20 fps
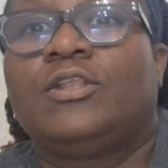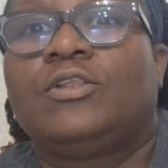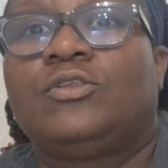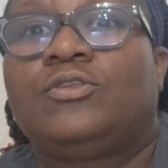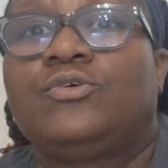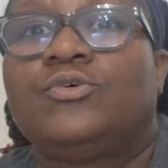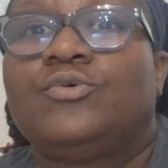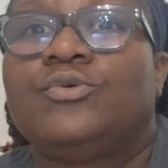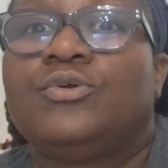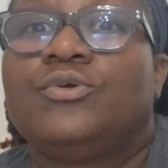
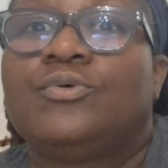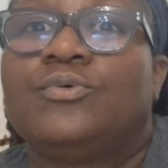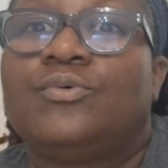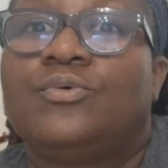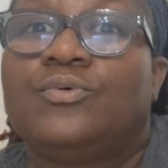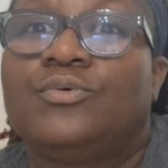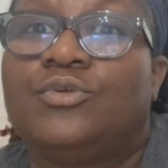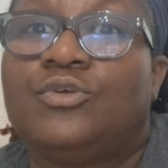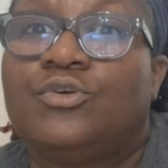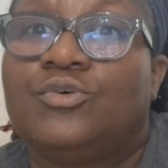do
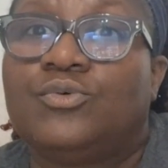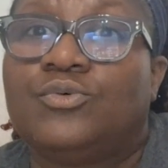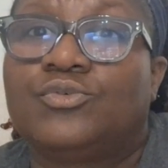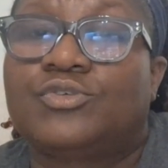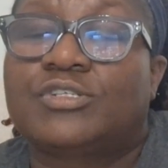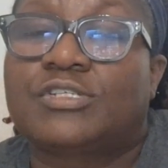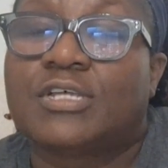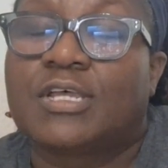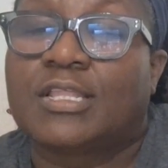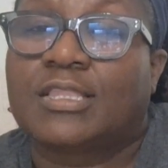you use
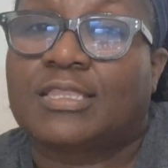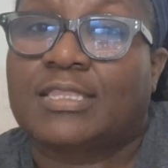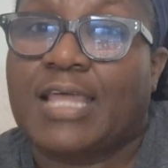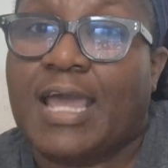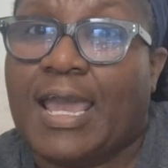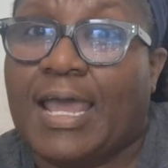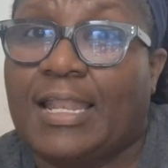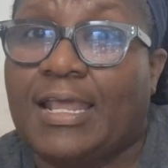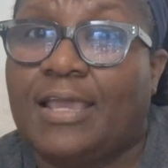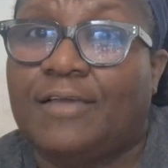
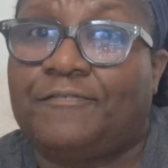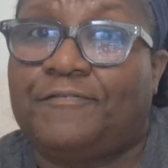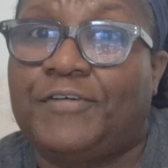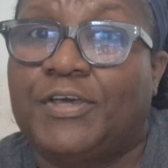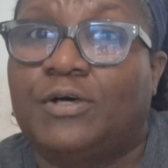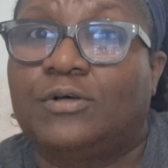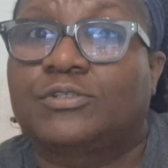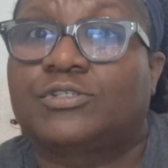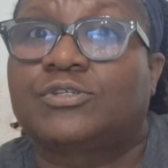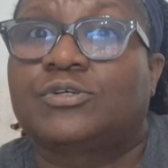synthetic
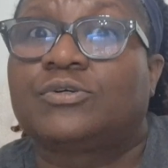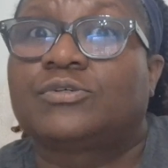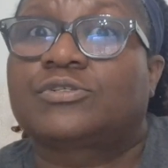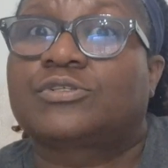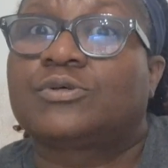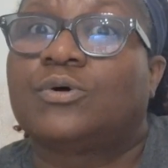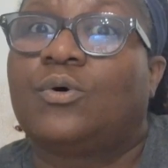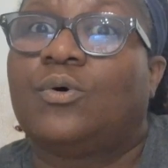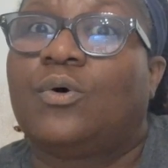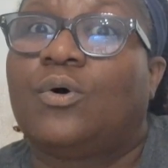
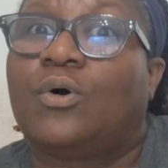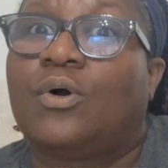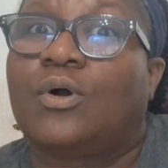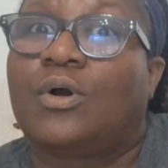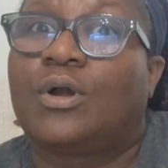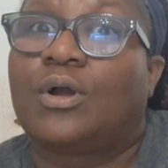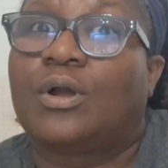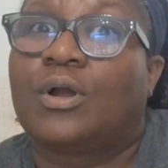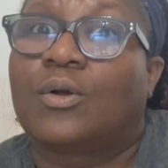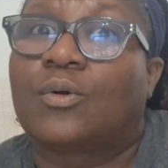filters
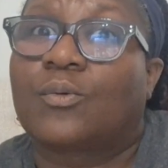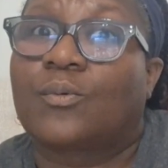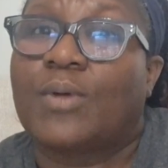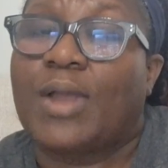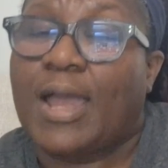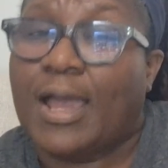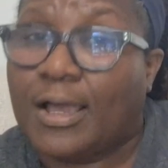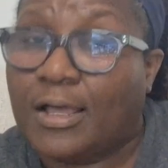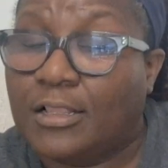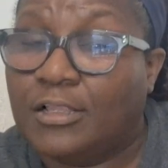or
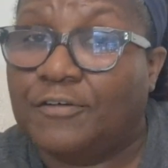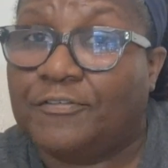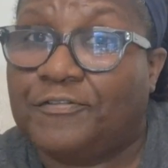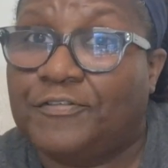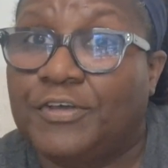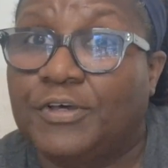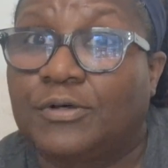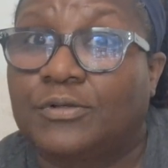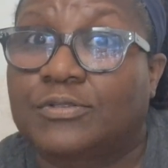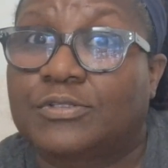regular
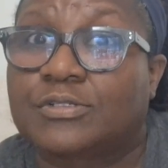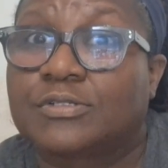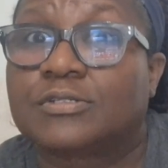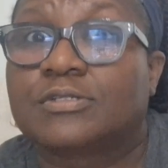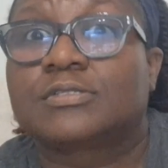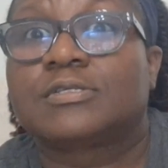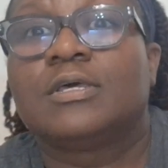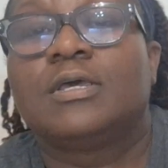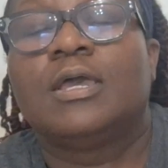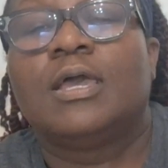
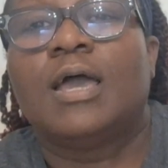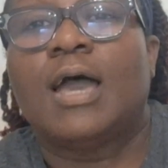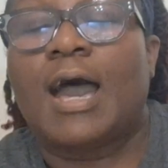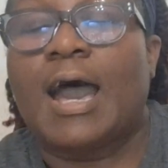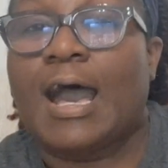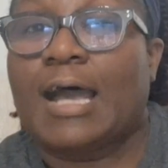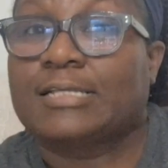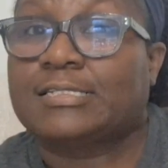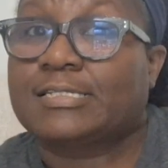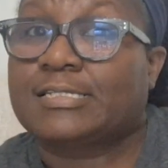filters?
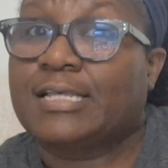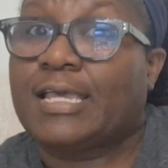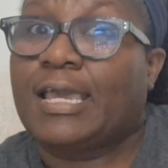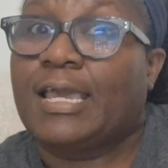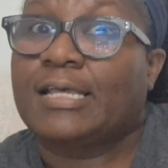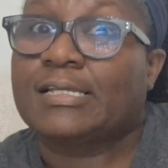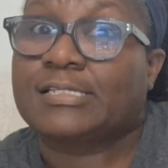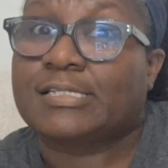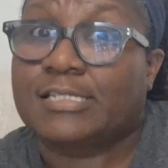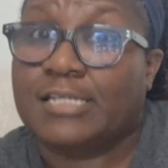I
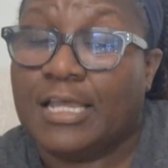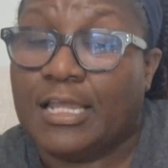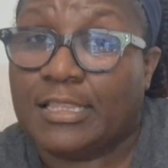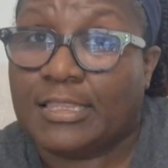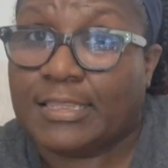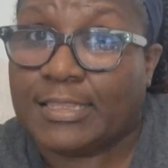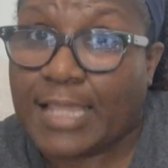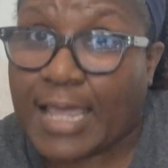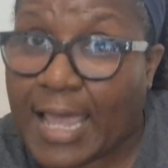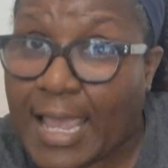said
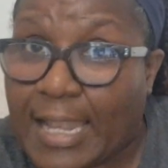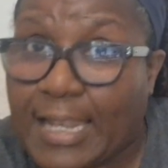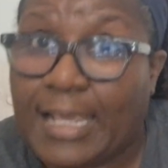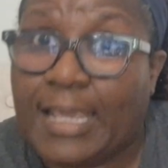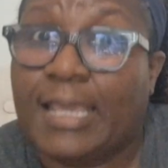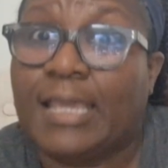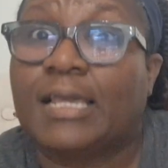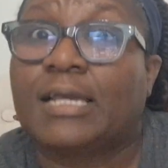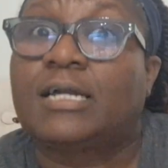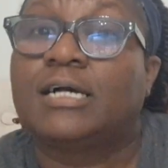
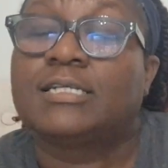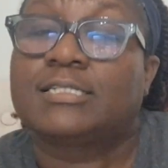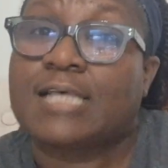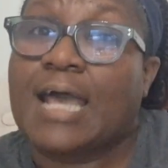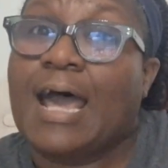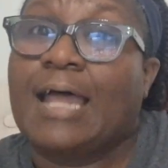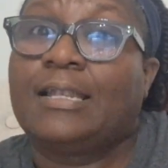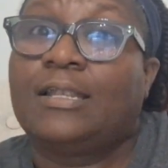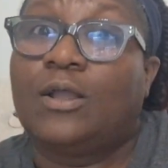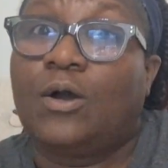synthetic because
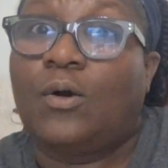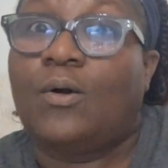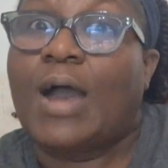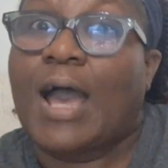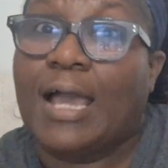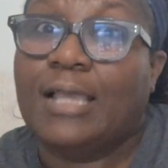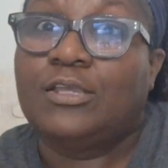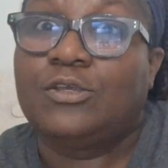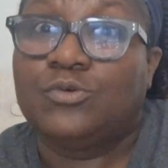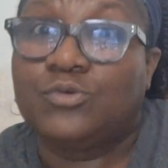I know
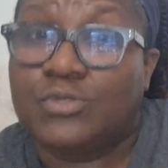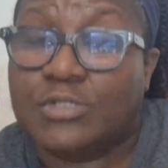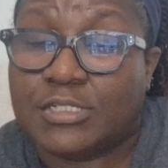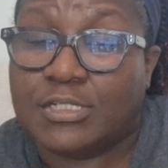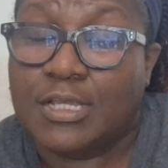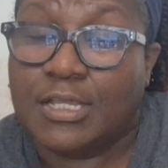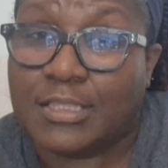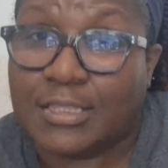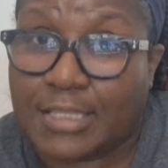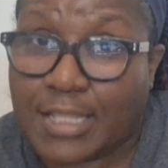I use
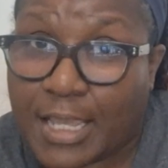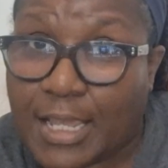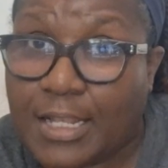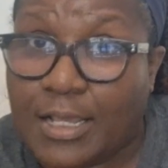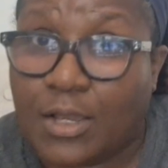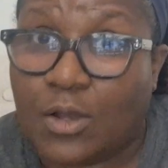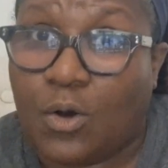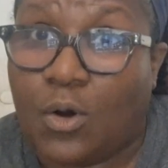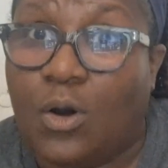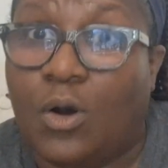
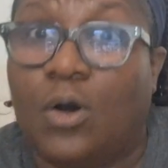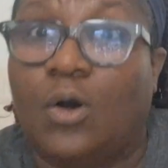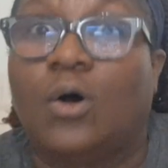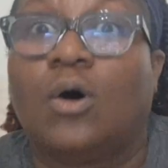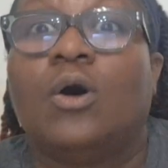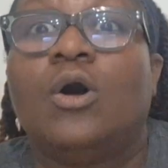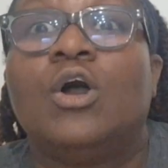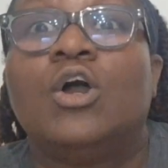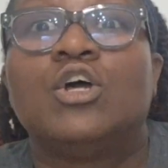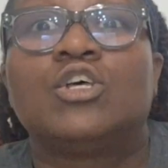synthetic
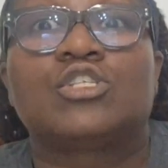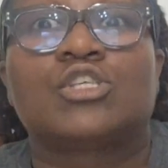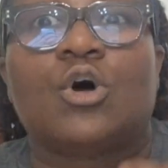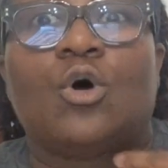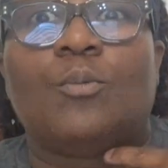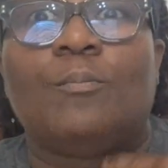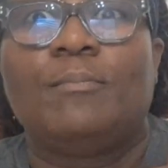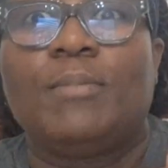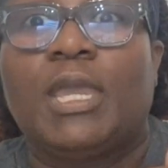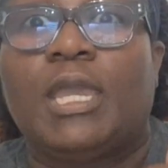oil.
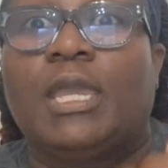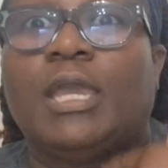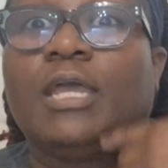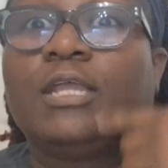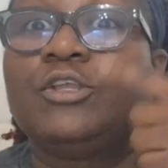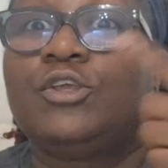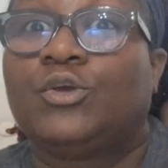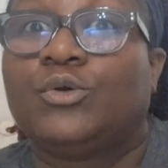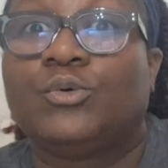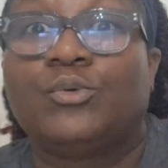So me
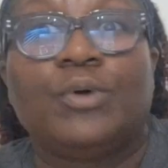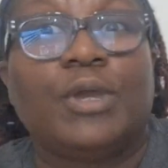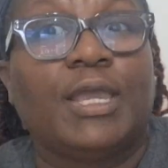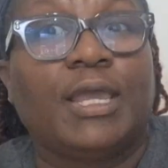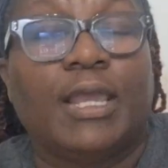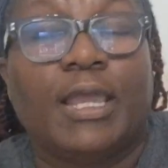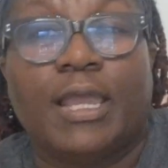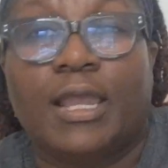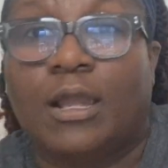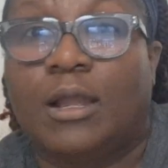and you
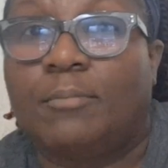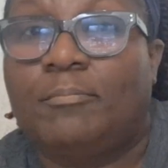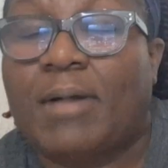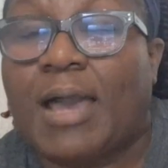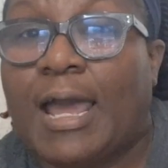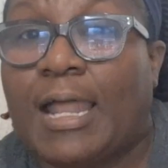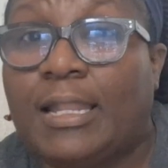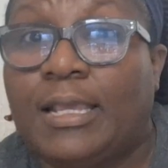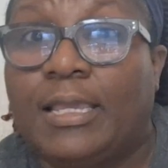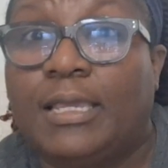and
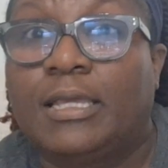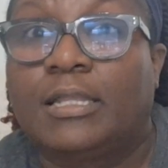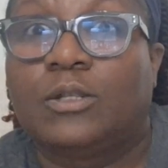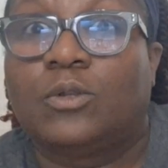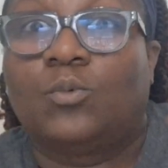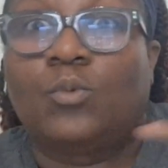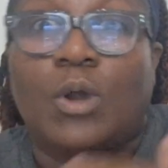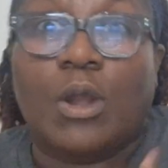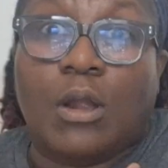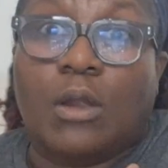everybody in
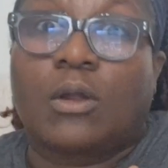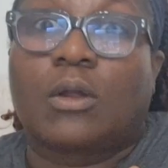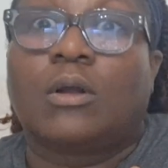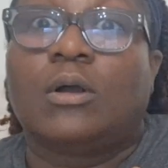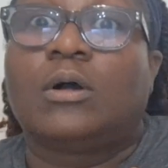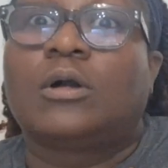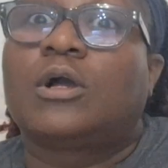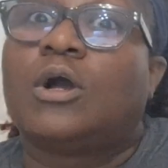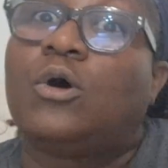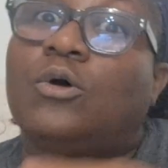the
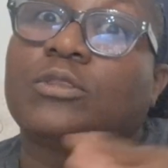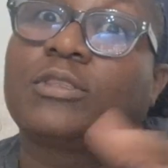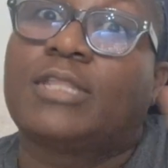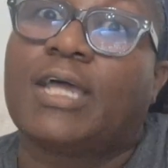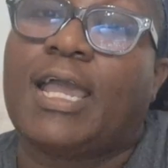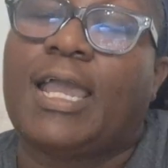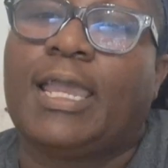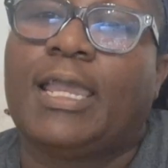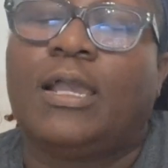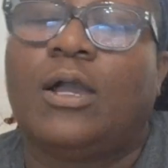world gonna
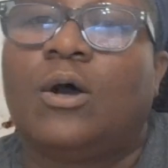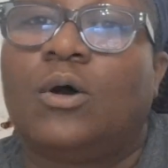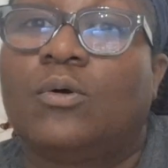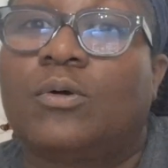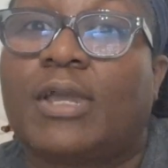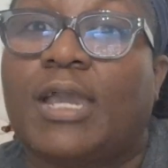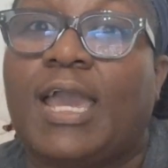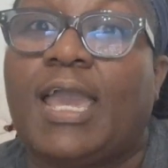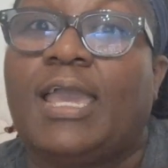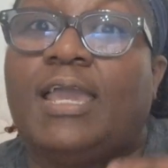think,
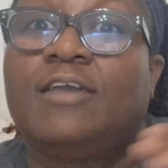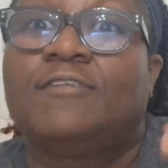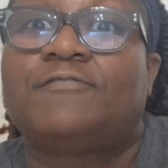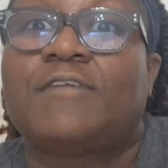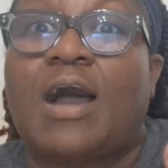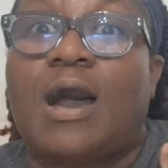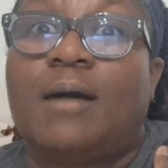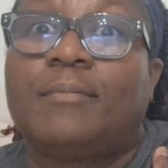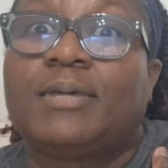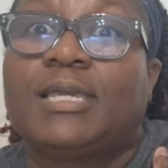okay, if
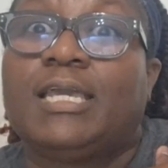I'm